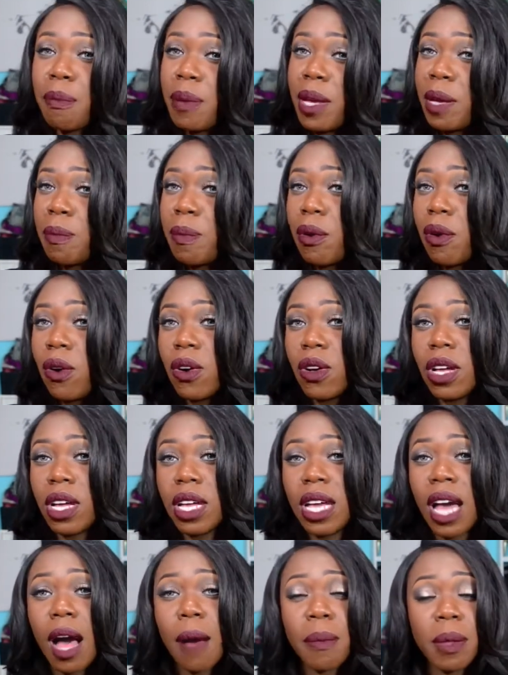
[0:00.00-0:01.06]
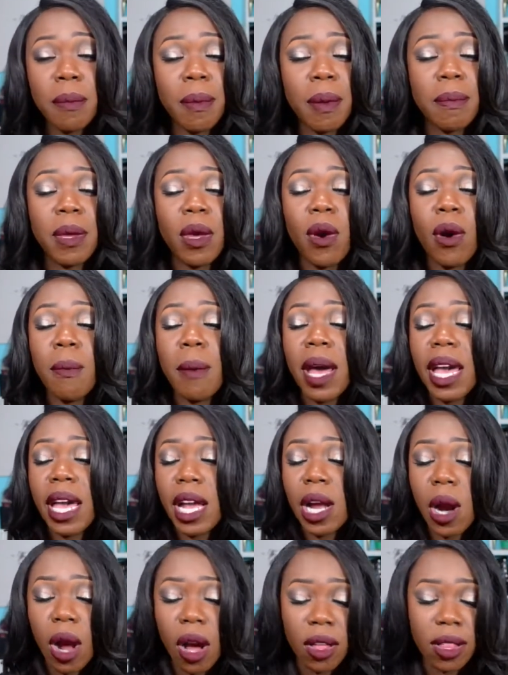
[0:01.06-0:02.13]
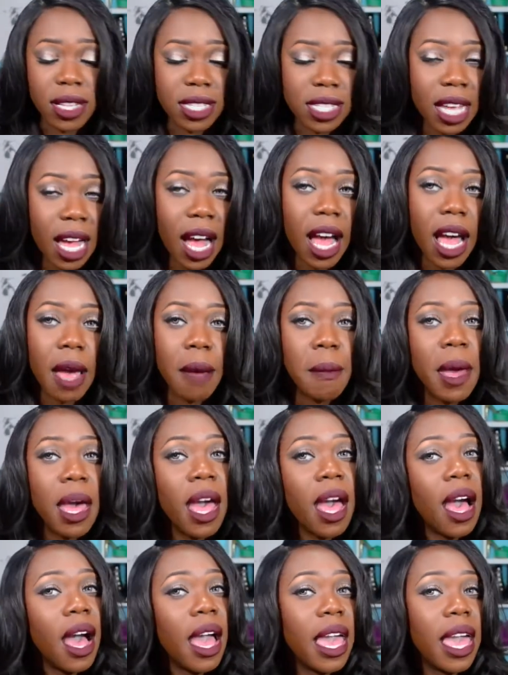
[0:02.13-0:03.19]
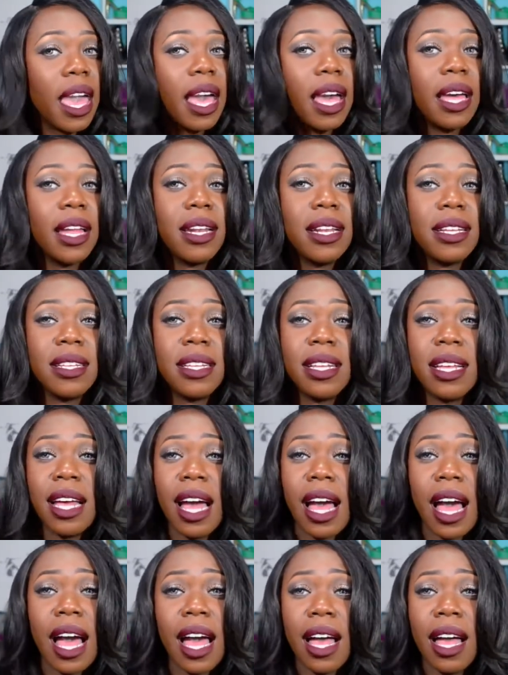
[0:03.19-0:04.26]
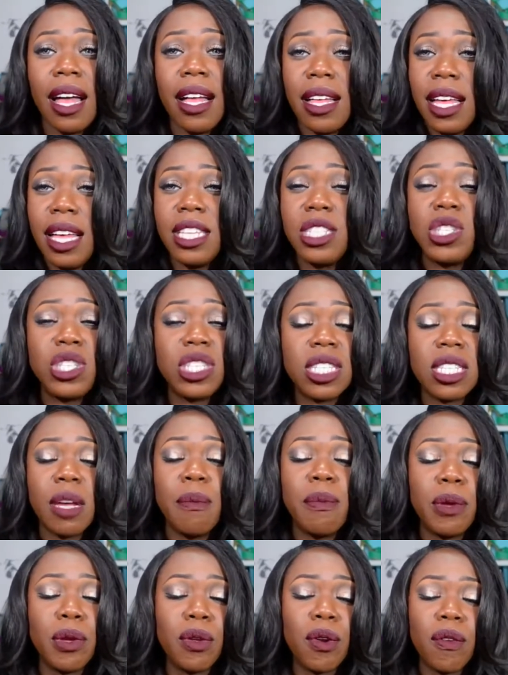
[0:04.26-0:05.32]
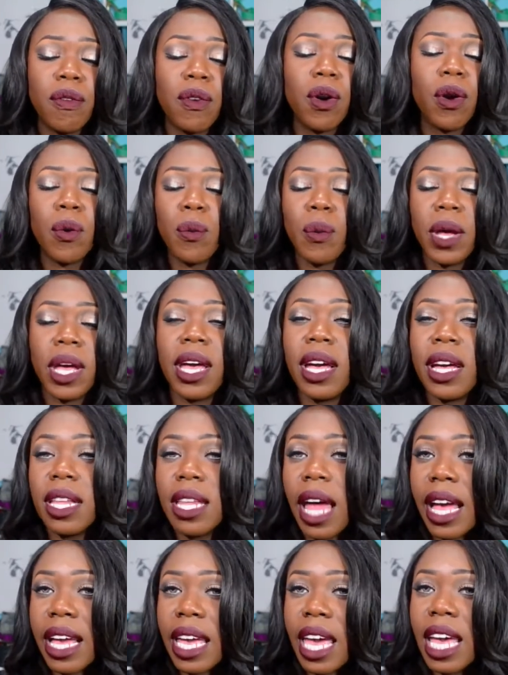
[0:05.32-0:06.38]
People compliment me on my hair all the time, and it's just a beautiful wig. Like,